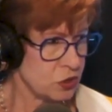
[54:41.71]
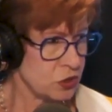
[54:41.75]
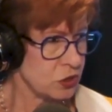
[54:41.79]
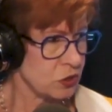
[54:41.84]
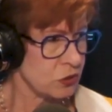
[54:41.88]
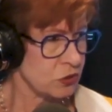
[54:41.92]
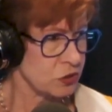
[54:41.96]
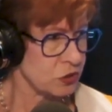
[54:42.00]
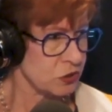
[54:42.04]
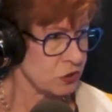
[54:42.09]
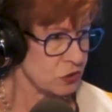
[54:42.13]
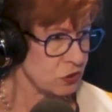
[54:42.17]

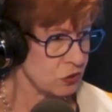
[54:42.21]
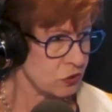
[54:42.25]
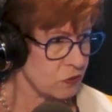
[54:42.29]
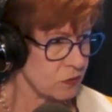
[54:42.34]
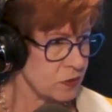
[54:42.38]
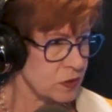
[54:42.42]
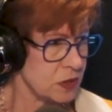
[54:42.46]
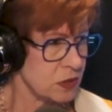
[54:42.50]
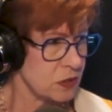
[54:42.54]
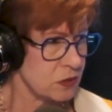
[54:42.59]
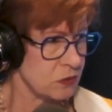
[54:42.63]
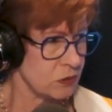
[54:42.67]
social
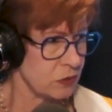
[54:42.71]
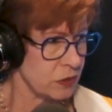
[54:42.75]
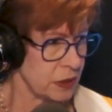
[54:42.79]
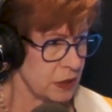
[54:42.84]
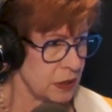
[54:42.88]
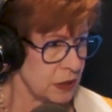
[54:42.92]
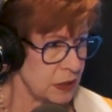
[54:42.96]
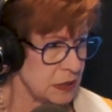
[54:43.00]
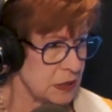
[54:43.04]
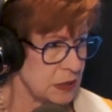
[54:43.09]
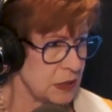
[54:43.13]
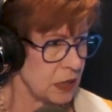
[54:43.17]
services
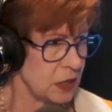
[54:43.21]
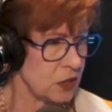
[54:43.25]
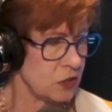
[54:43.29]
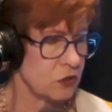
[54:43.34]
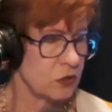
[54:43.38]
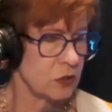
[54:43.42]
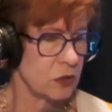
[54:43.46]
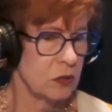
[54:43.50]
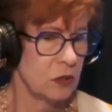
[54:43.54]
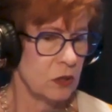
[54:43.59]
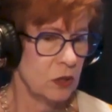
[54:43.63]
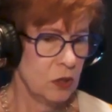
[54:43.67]

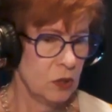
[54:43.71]
organization,